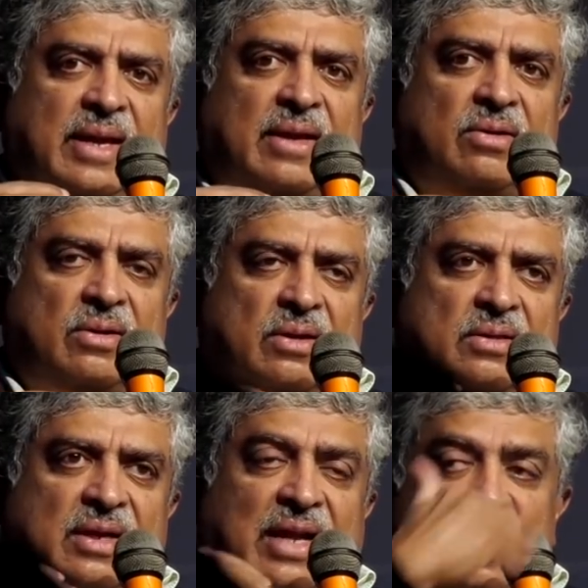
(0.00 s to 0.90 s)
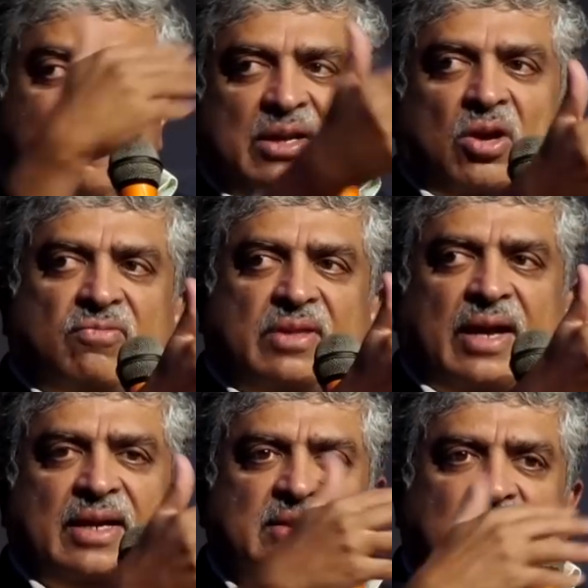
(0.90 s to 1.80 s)
the delivery of
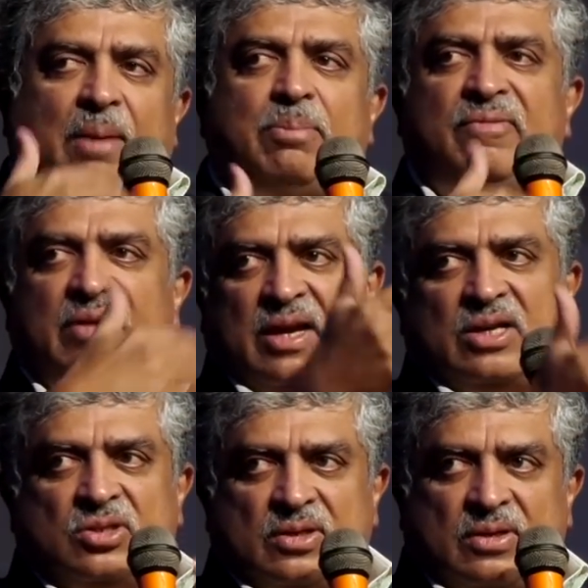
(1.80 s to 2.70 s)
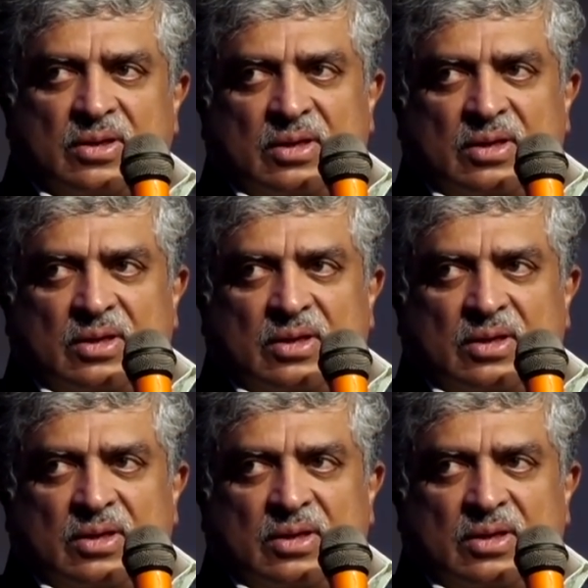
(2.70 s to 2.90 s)
that is an amplification.